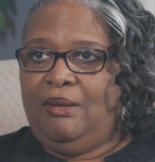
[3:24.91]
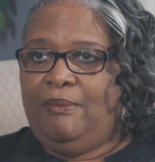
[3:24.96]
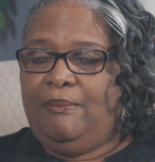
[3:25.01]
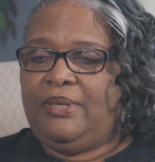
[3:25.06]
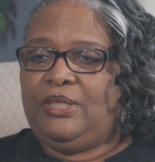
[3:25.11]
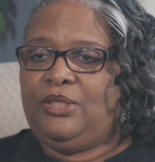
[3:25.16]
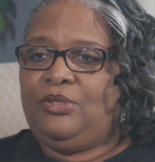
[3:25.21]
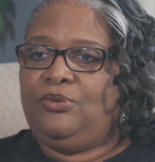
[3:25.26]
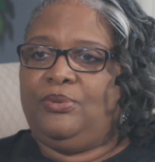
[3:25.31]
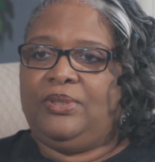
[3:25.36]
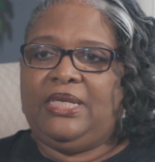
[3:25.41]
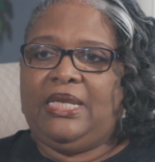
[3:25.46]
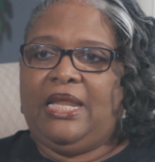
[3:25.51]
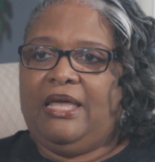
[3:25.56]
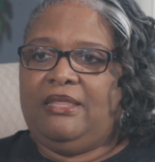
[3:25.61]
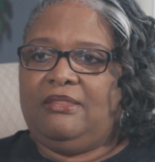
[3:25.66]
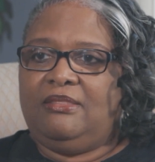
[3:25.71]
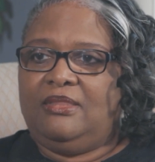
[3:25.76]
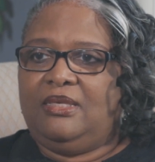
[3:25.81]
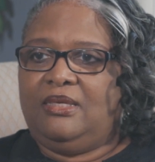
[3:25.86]
but you are
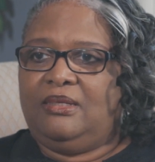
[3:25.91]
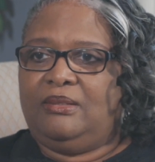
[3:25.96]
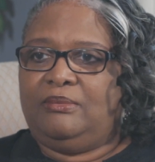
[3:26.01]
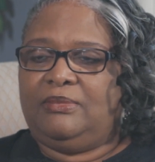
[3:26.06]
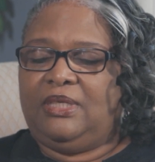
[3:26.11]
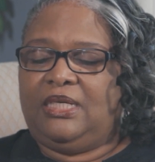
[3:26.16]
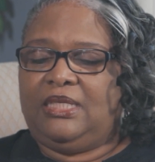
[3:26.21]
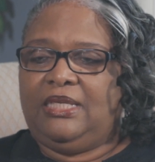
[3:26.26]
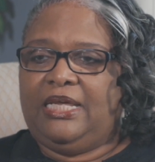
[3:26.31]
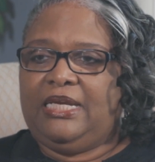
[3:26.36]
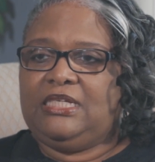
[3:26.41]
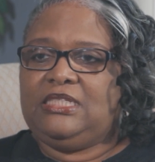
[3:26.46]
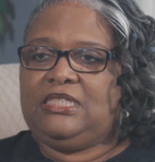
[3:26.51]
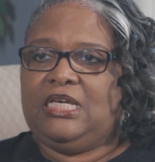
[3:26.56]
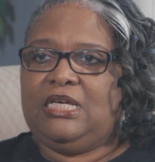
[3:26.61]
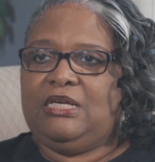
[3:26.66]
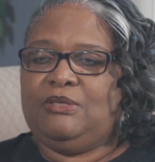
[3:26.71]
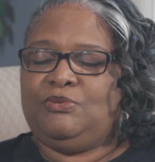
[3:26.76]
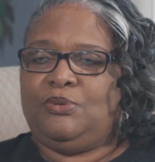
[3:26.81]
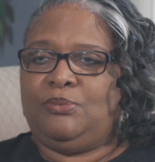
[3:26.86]
not them. A lot of
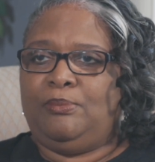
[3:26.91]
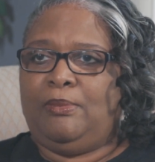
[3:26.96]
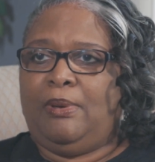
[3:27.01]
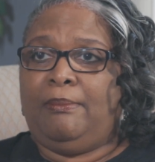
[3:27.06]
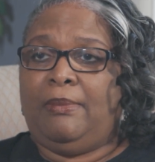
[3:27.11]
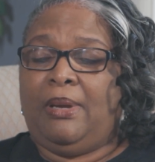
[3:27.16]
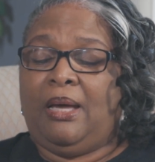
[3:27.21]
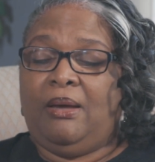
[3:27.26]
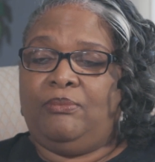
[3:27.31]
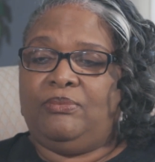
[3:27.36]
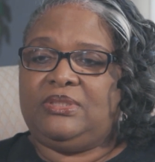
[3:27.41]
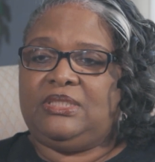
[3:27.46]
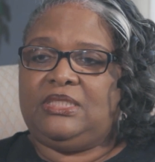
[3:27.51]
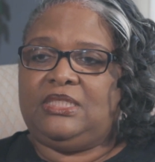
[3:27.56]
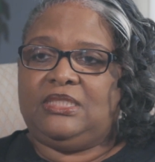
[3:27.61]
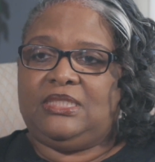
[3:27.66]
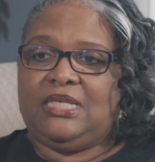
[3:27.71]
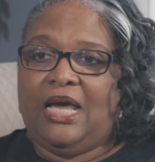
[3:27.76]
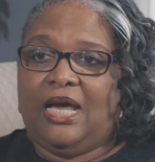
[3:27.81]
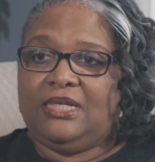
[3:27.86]
times when my mom was
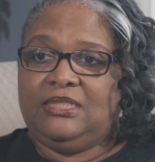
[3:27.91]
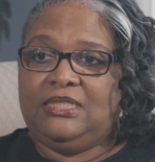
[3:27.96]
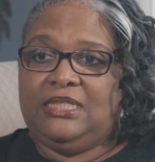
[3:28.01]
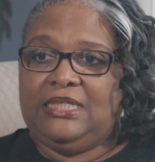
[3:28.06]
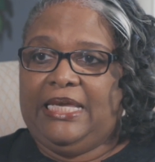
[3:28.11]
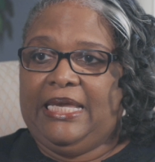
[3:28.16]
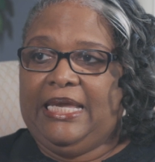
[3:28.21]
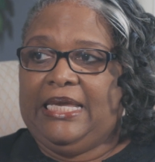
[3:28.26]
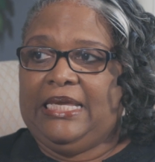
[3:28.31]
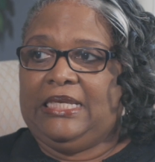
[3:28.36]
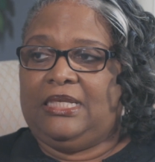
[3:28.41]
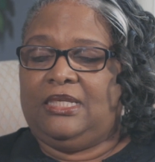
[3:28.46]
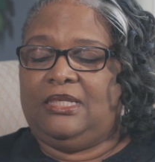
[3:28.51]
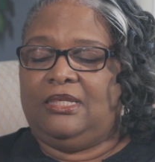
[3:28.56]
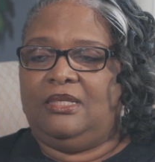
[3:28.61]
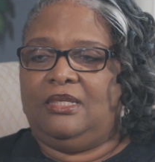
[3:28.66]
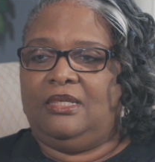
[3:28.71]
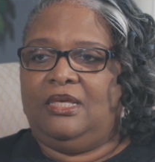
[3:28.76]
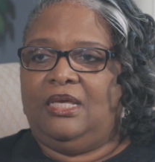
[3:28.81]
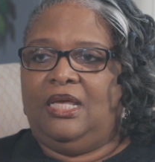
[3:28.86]
intoxicated,
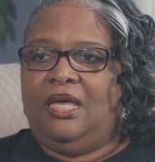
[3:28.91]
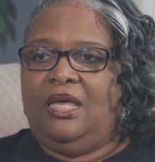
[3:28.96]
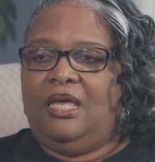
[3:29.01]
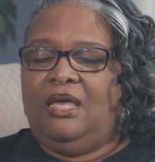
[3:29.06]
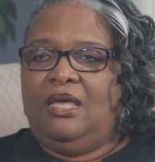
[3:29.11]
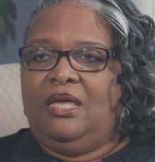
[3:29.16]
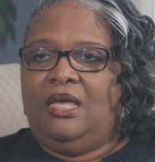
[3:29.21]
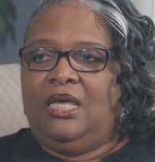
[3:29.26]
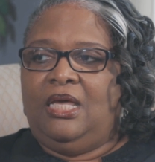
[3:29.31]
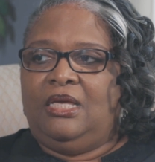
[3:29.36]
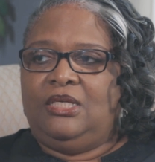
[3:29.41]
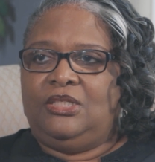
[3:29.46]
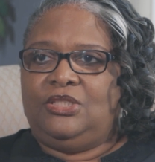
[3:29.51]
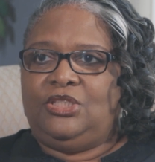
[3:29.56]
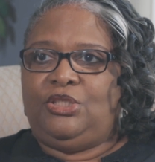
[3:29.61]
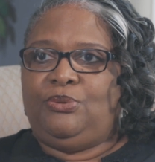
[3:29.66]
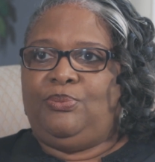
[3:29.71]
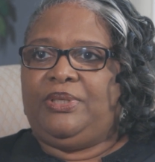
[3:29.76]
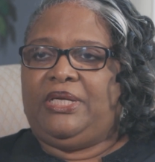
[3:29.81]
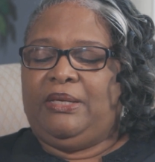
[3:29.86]

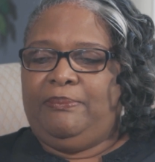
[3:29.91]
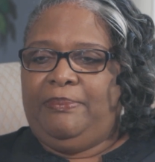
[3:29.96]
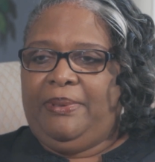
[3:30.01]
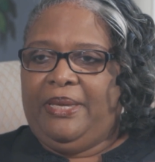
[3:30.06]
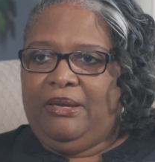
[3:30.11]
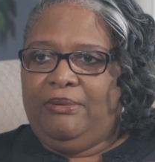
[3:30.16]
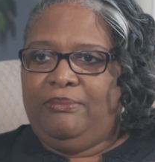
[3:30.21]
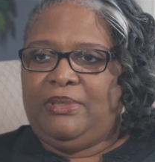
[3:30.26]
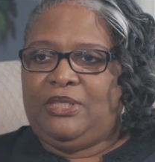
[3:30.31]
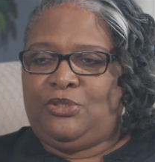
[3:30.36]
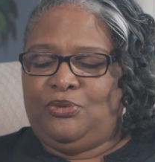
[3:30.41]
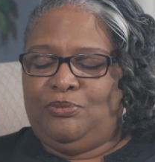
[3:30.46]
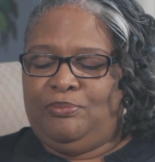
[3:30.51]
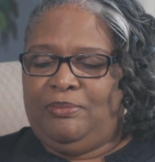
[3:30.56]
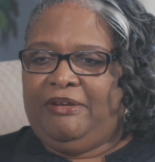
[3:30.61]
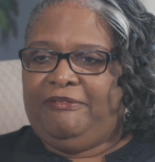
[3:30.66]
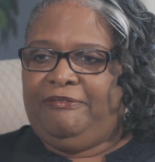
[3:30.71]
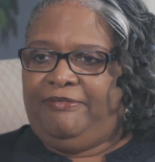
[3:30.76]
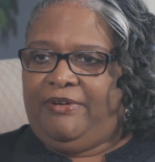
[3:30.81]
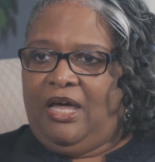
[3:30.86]
she would compare me to
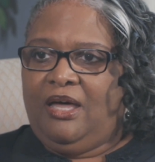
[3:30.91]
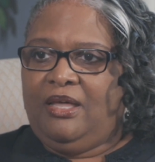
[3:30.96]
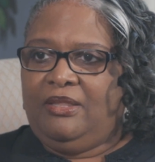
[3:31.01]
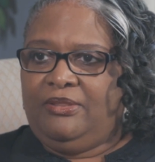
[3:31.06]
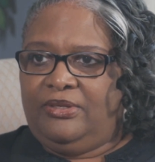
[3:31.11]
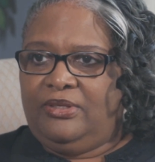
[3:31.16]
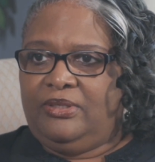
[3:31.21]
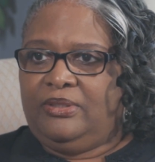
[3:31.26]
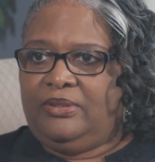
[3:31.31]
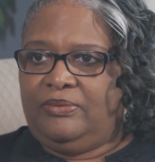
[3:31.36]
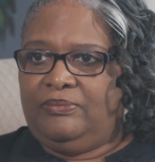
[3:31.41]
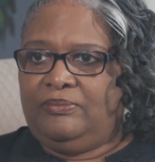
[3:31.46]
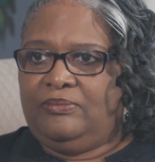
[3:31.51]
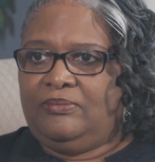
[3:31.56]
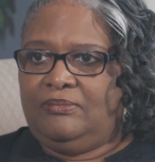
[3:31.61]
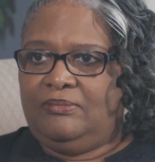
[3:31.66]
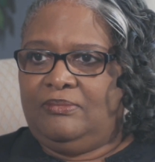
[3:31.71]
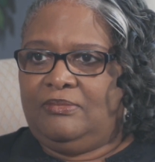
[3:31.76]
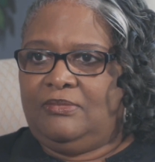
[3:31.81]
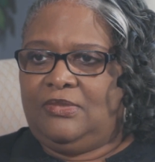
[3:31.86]
my father.
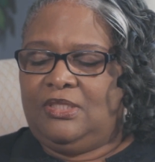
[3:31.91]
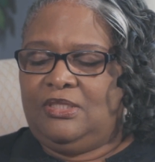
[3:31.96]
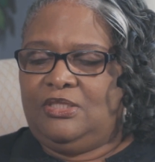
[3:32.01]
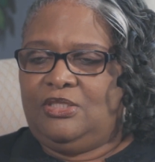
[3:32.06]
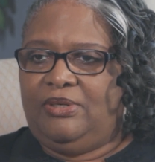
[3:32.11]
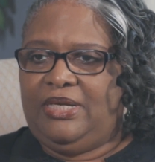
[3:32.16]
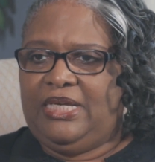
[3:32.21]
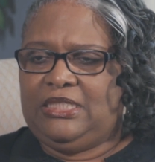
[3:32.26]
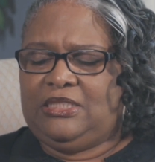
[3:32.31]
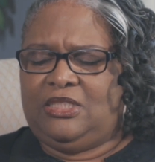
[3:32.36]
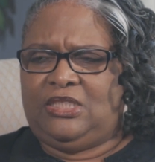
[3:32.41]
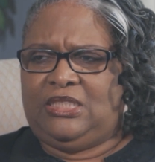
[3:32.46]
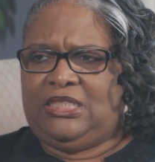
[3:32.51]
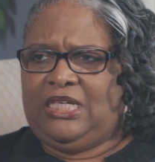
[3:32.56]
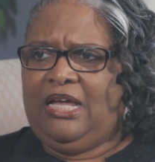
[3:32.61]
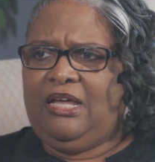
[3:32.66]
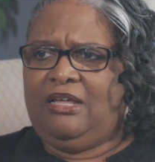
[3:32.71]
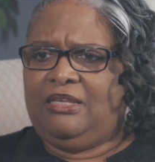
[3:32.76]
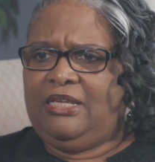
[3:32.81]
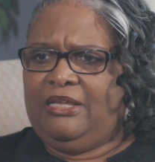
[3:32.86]
So as a
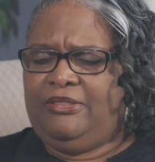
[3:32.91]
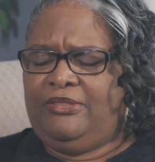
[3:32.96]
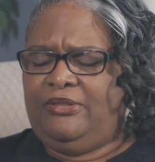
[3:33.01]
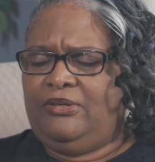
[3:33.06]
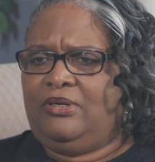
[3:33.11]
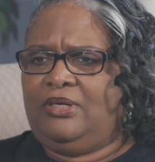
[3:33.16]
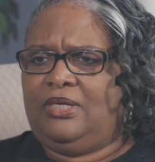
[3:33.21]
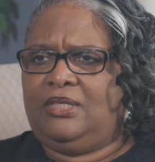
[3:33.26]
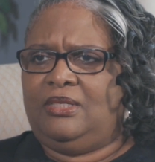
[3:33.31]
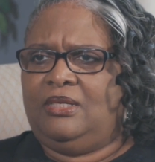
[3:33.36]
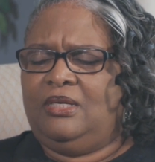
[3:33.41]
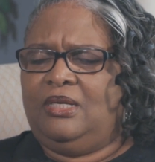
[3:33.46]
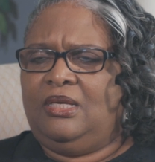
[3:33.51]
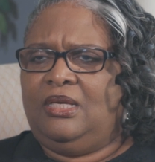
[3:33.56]
child, I thought,